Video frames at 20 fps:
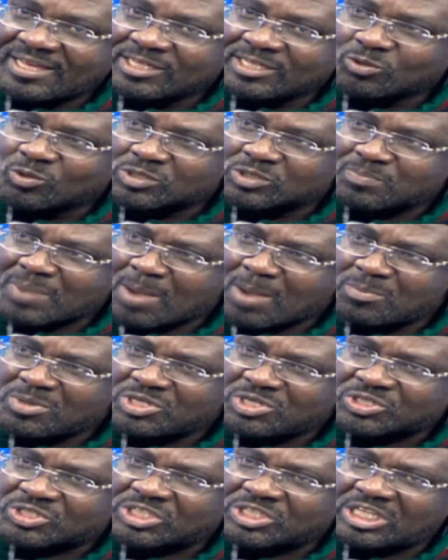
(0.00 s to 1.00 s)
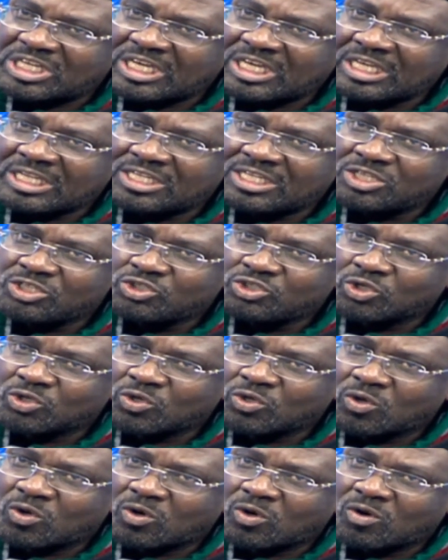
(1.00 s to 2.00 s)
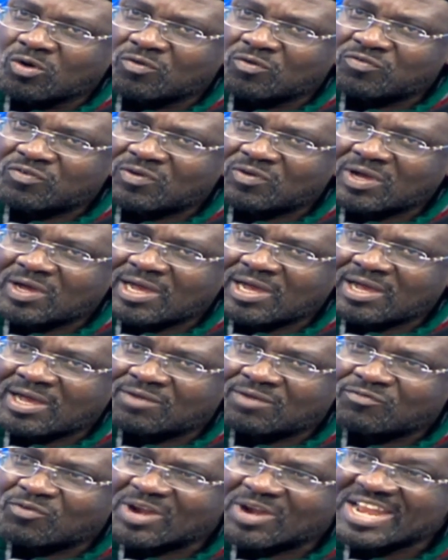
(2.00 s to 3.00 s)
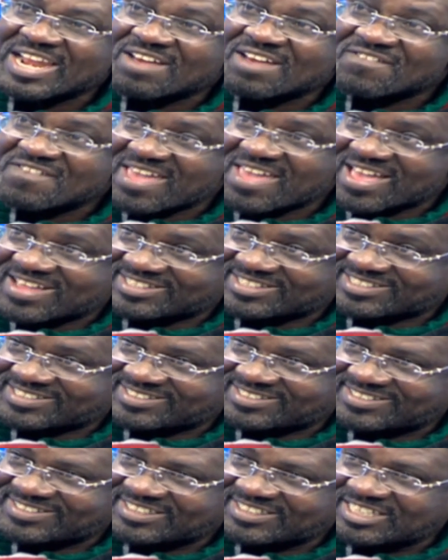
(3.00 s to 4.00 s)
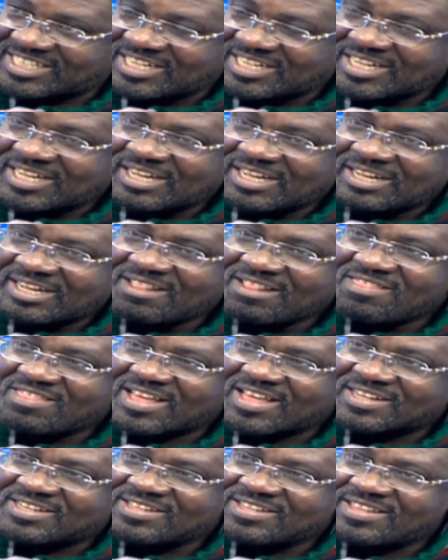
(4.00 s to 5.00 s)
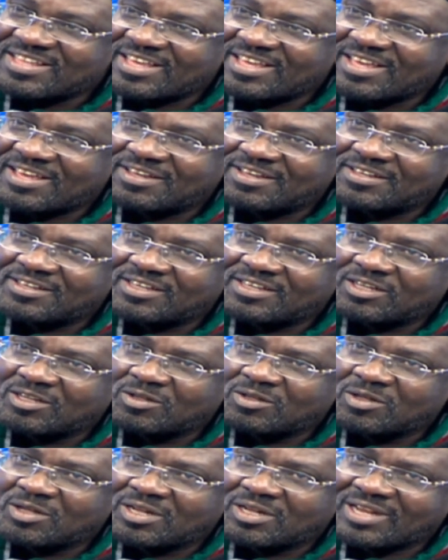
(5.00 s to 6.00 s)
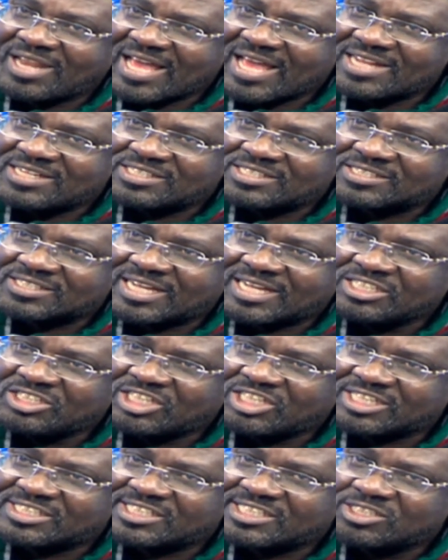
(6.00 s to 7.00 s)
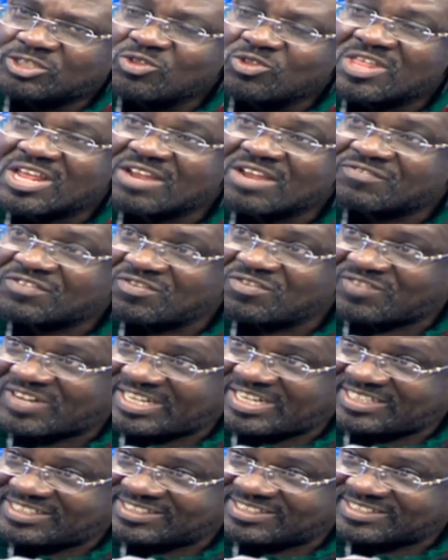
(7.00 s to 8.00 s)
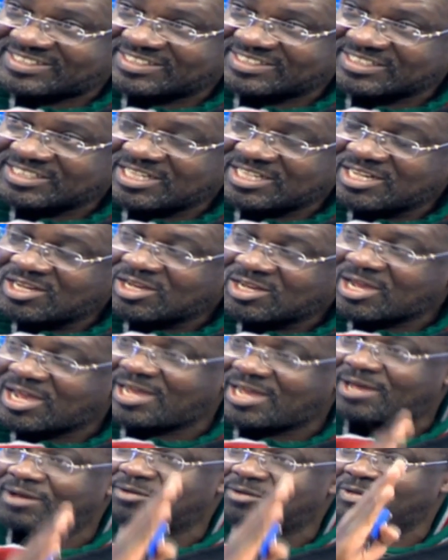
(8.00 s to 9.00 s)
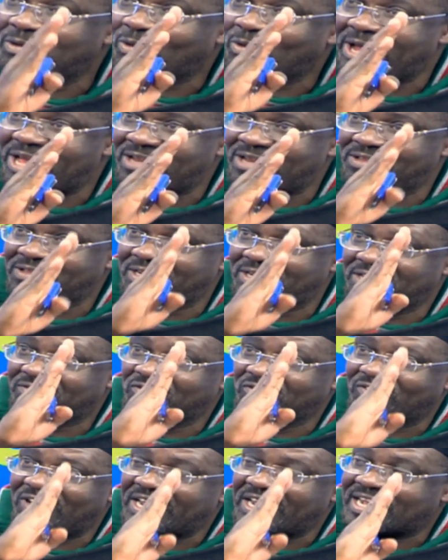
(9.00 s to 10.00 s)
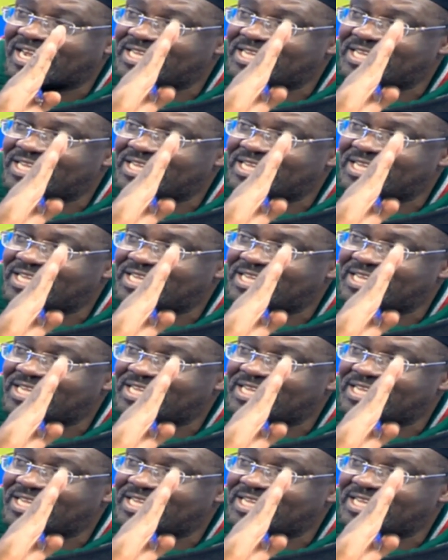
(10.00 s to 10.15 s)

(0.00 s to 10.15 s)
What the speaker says: it was published in the Journal of Foreign Affairs that the lands adjacent to the Rift Valley, where the Rift Valley